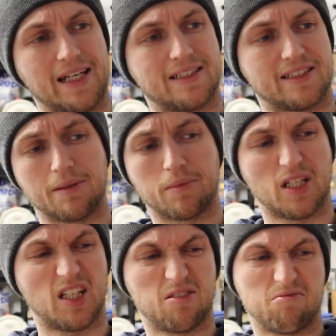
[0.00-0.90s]
it's a
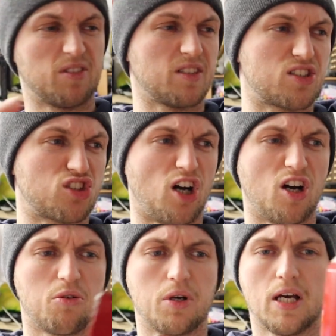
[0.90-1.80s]
similar
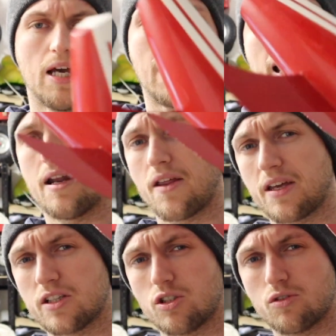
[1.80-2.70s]
style. And I
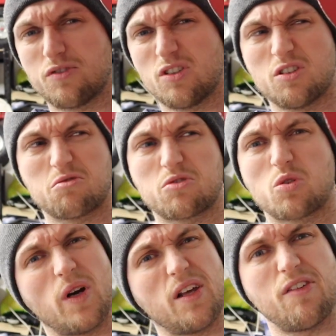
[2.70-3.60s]
think it sold for
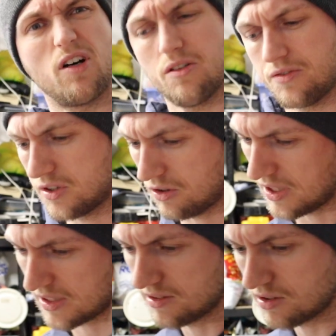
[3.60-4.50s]
25. So
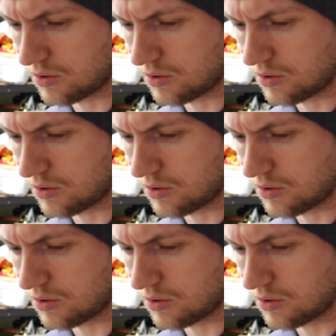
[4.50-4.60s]
6 into